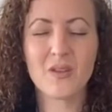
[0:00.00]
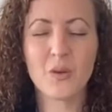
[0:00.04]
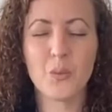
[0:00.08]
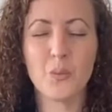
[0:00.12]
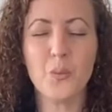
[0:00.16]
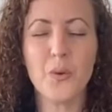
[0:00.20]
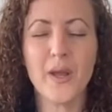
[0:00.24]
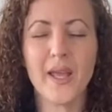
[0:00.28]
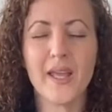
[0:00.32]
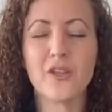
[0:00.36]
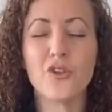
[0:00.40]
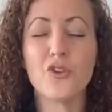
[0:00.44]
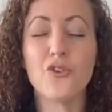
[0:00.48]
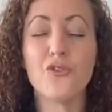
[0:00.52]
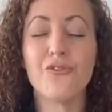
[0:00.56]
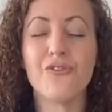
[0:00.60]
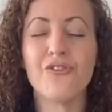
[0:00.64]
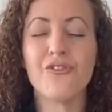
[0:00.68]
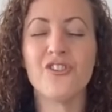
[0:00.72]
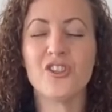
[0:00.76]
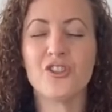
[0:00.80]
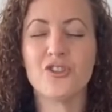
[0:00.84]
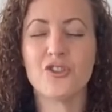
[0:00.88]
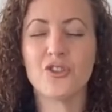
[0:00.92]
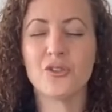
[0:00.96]
where you
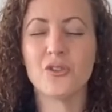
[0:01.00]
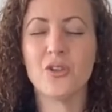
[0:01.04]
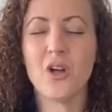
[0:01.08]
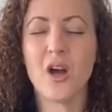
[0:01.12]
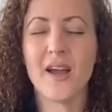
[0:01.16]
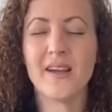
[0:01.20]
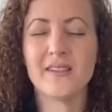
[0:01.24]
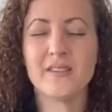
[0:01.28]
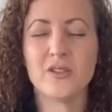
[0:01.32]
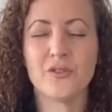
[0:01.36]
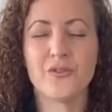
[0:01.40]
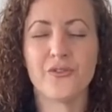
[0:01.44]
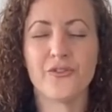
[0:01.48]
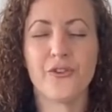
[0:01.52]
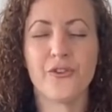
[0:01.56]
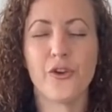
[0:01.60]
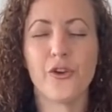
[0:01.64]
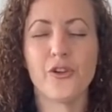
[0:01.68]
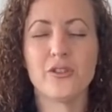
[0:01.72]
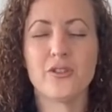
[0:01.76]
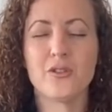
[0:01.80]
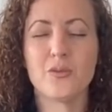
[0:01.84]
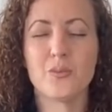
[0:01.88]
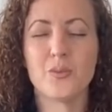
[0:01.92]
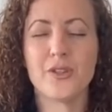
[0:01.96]
visualize
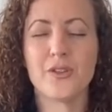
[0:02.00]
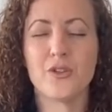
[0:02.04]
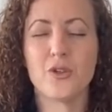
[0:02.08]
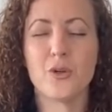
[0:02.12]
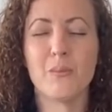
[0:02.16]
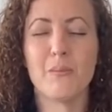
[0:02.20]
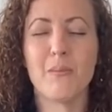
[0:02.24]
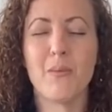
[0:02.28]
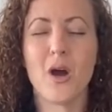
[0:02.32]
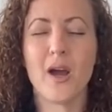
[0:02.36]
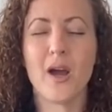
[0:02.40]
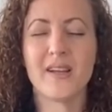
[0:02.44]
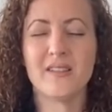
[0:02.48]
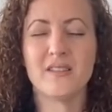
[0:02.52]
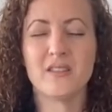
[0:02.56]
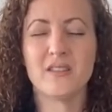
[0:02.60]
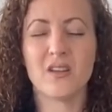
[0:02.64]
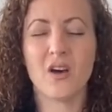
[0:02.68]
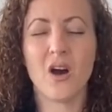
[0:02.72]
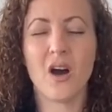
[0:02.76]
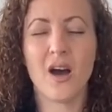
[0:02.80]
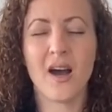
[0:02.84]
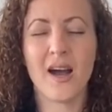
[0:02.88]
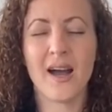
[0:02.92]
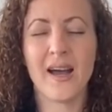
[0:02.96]
first with your mind's
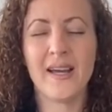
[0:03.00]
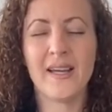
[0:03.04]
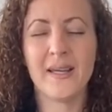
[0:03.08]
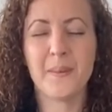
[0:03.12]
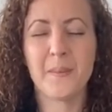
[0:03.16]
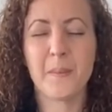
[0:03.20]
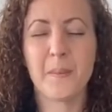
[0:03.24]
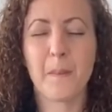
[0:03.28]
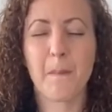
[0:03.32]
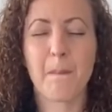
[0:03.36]
eye